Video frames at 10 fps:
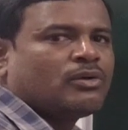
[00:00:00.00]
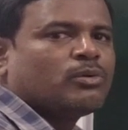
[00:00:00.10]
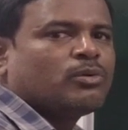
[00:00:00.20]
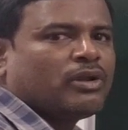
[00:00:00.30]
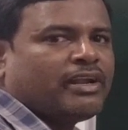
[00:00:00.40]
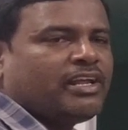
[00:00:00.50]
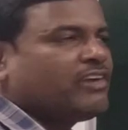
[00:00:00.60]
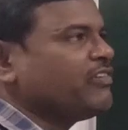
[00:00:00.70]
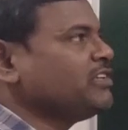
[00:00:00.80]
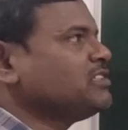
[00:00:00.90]
two line
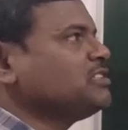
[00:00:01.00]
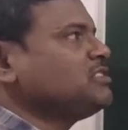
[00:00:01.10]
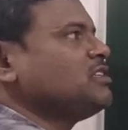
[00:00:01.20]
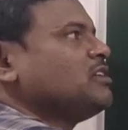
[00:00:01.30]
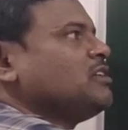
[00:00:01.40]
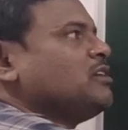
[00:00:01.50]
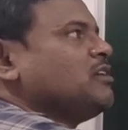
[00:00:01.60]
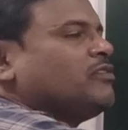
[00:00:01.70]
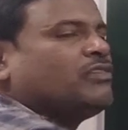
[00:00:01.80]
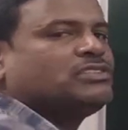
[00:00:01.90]
equations
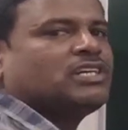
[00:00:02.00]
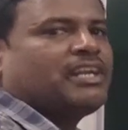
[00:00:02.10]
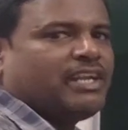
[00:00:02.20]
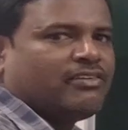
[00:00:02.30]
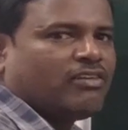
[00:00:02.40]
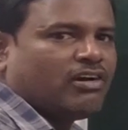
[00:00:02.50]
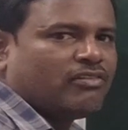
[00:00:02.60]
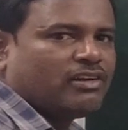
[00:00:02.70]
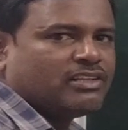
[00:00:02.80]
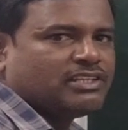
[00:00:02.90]
which are
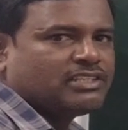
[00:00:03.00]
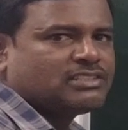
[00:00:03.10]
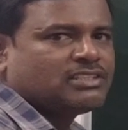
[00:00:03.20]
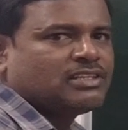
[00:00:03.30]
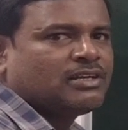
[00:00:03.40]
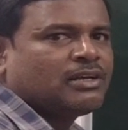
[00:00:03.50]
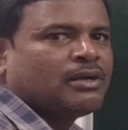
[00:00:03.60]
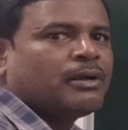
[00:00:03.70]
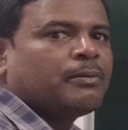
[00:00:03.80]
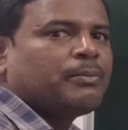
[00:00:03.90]
involved in this
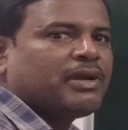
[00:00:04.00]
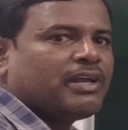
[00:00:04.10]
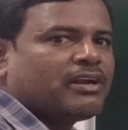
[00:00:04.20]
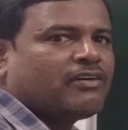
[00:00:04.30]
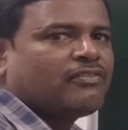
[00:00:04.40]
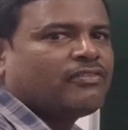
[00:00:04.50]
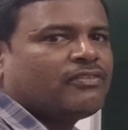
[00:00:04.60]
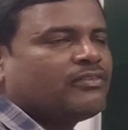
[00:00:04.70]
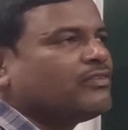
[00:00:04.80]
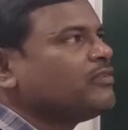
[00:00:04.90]
pair of
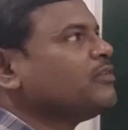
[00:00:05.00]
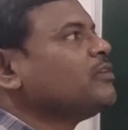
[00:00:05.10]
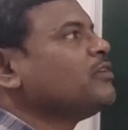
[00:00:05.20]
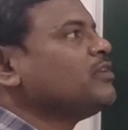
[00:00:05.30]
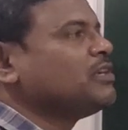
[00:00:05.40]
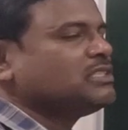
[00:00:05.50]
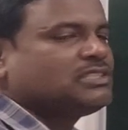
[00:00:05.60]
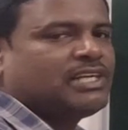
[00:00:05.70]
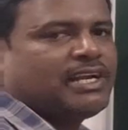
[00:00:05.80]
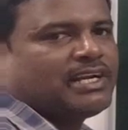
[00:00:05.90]

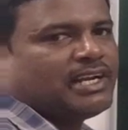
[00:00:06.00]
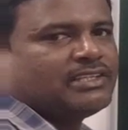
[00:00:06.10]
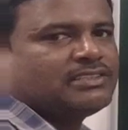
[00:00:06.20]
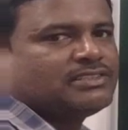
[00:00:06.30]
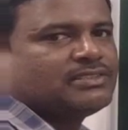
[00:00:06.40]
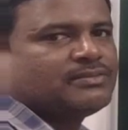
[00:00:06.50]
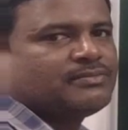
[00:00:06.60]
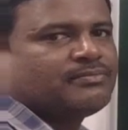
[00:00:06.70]
straight lines.